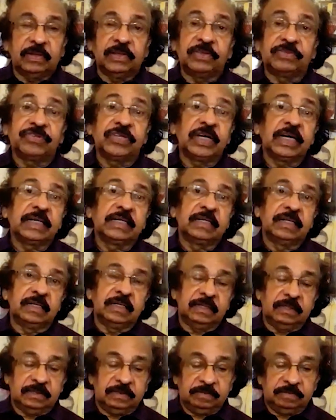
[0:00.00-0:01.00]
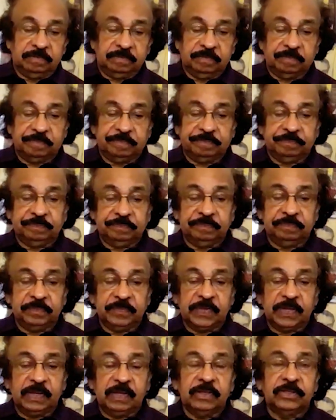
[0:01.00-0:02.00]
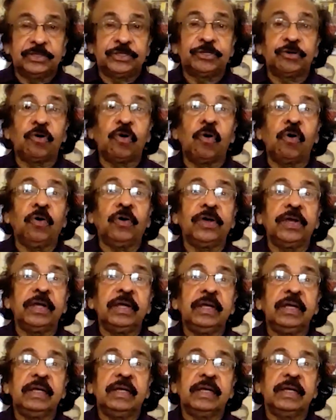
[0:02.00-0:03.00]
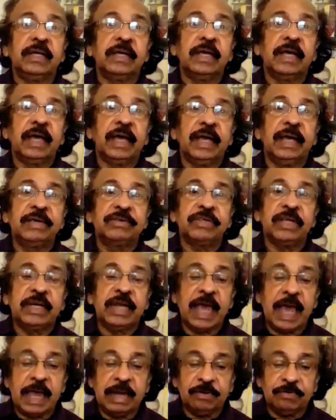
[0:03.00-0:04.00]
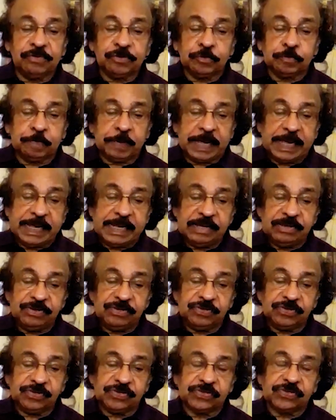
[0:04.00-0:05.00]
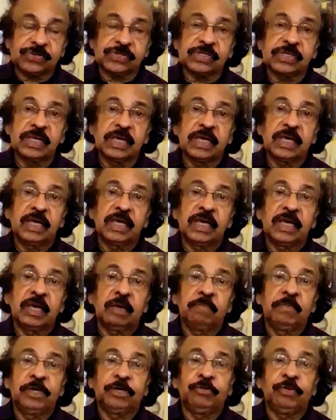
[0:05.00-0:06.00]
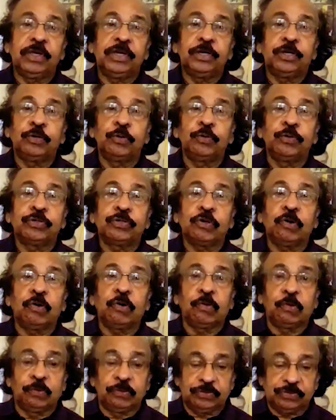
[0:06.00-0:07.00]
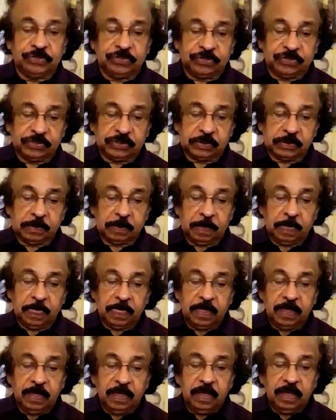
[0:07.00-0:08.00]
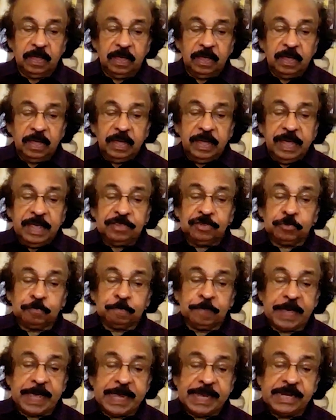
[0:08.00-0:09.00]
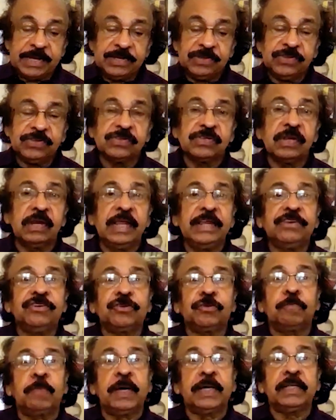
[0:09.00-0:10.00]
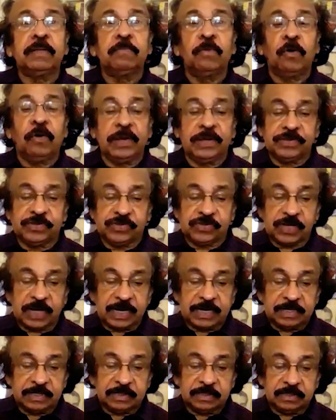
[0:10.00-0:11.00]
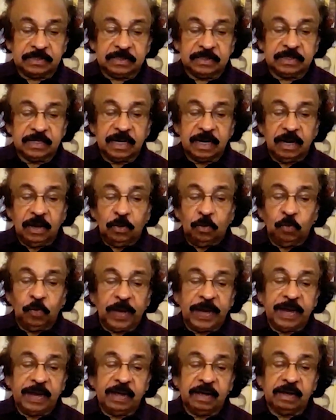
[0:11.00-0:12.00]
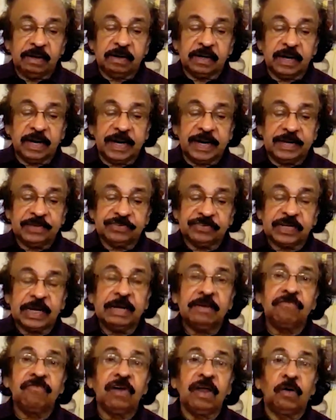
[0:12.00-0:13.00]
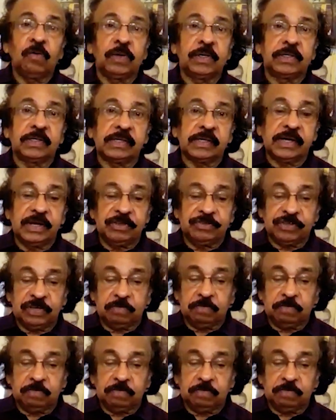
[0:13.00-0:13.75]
The Circle. Joy is a narrow space between two sorrows, a space lit by the morning sun, where a sunflower is